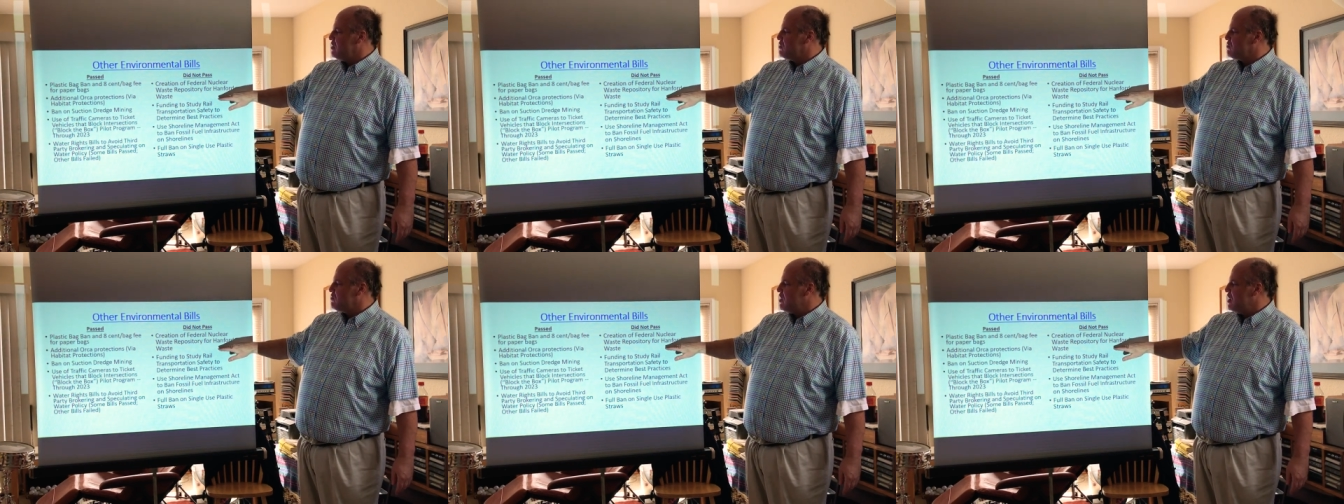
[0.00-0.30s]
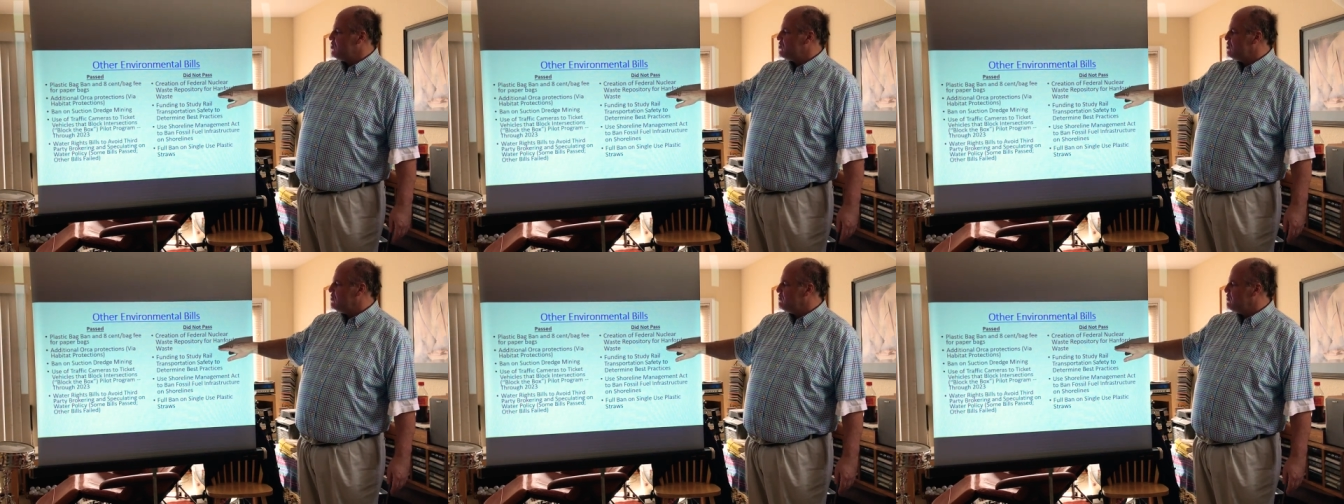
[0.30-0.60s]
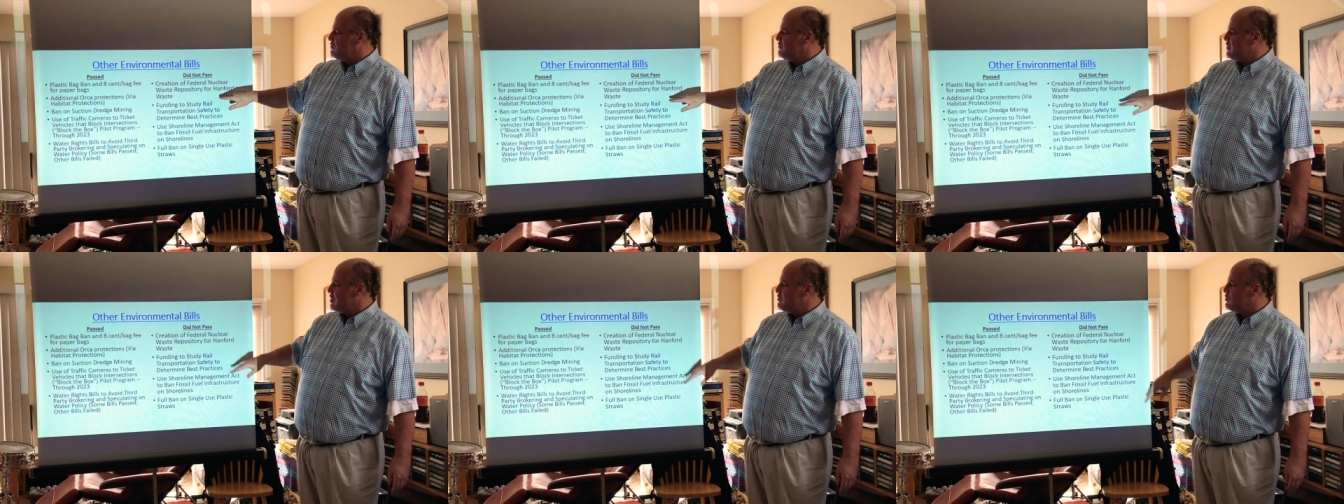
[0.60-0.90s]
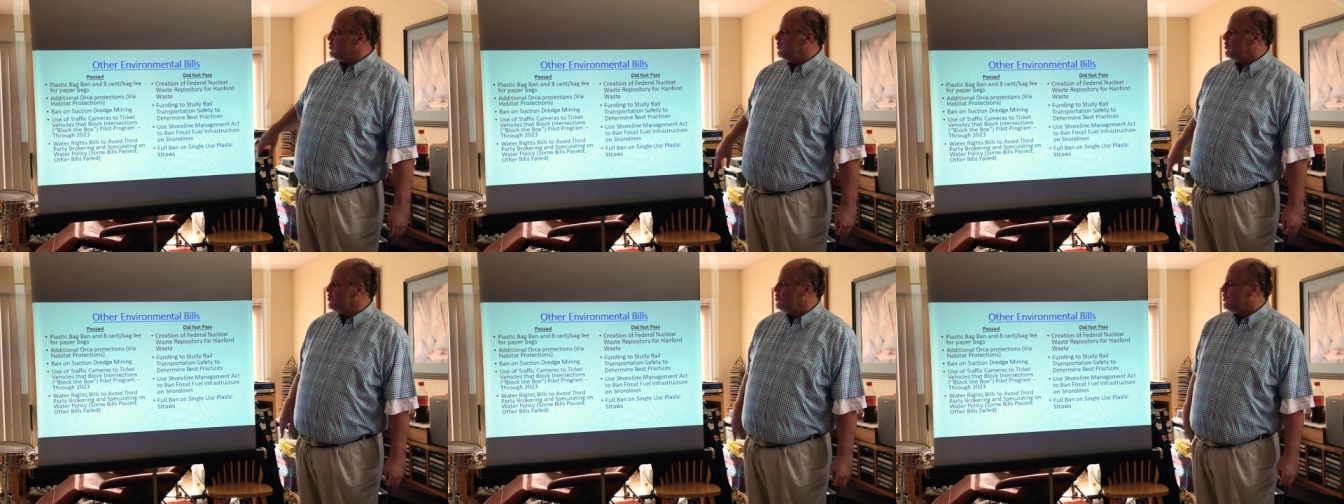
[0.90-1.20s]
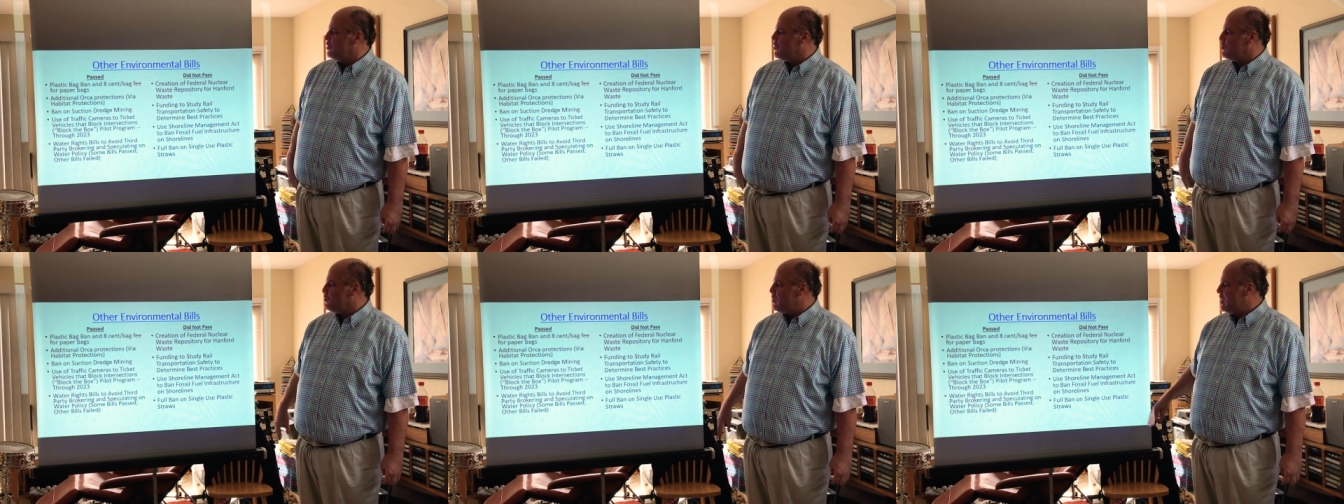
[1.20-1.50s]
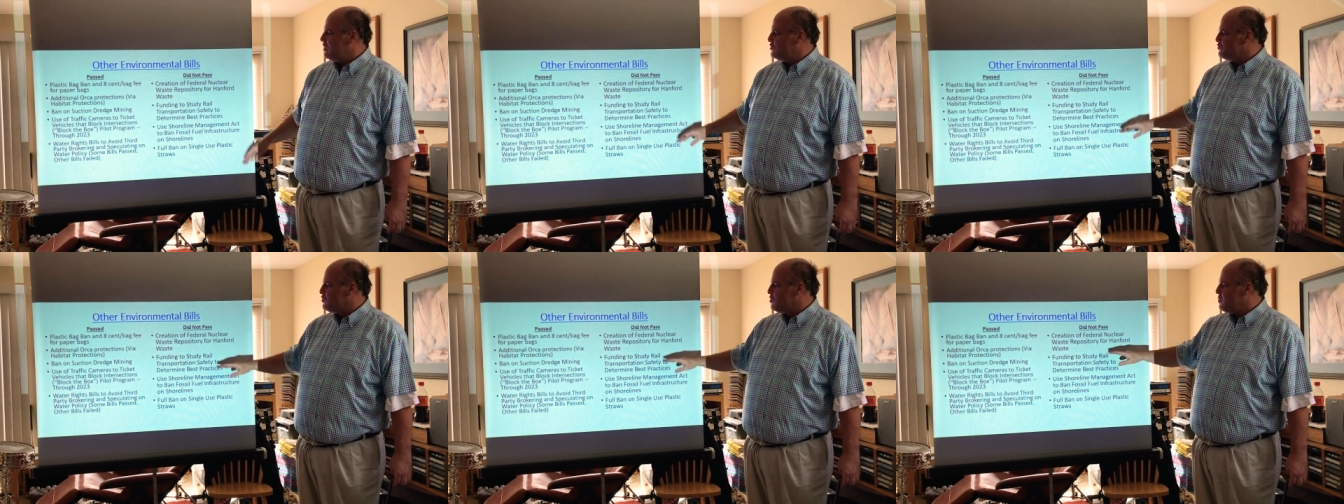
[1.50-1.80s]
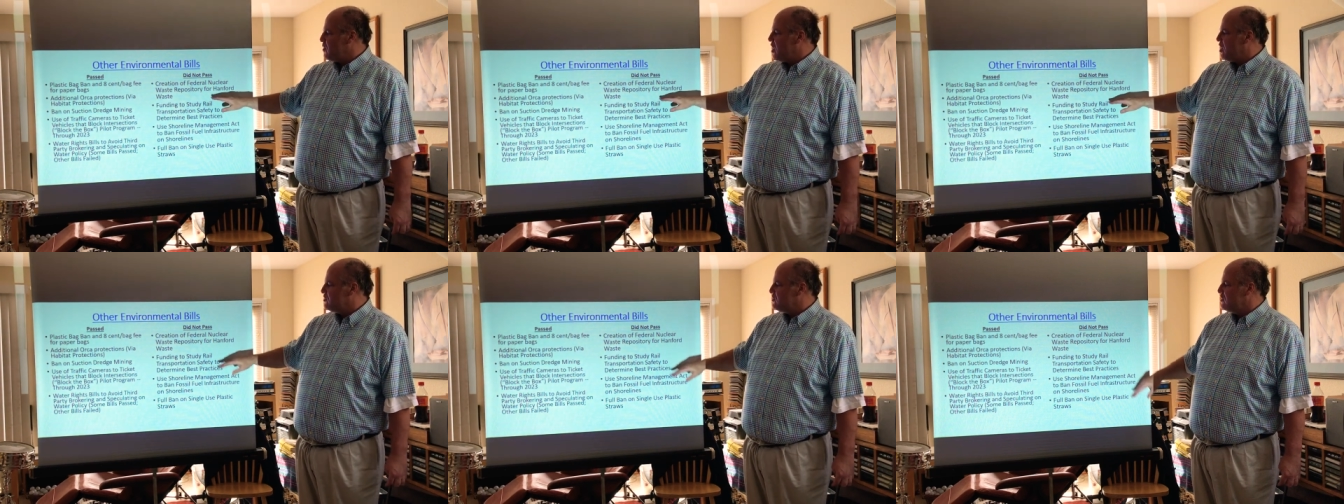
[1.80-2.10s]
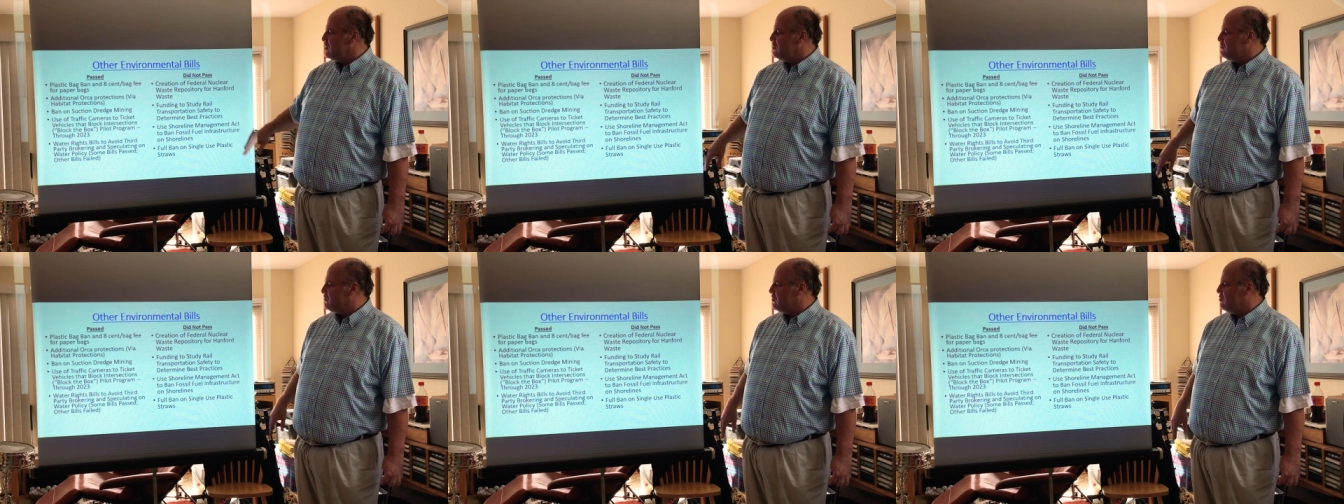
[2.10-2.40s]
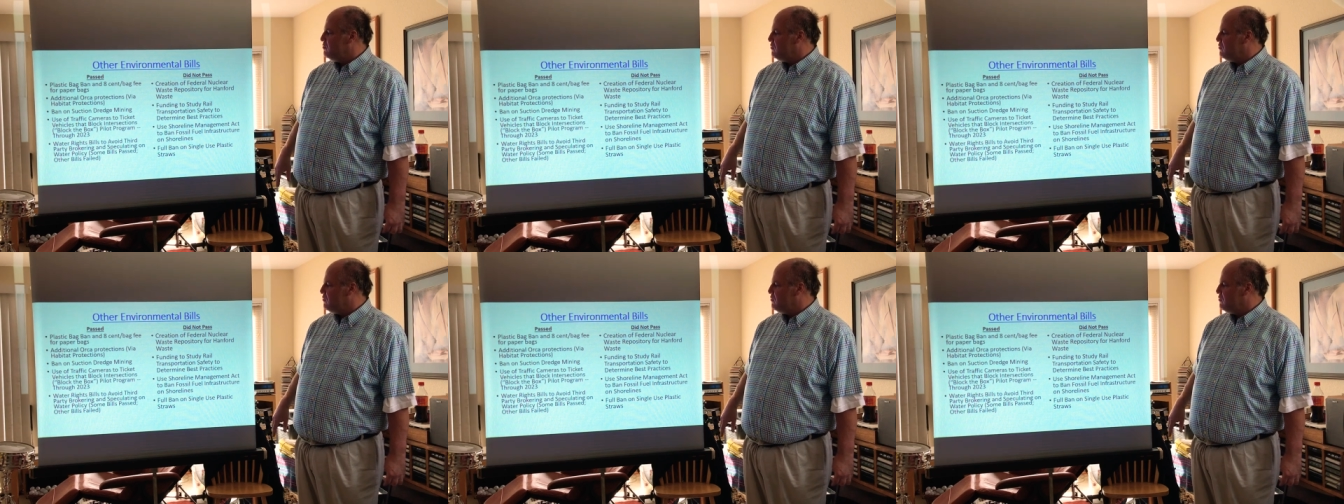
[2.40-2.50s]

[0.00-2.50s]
creation of a federal nuclear waste repository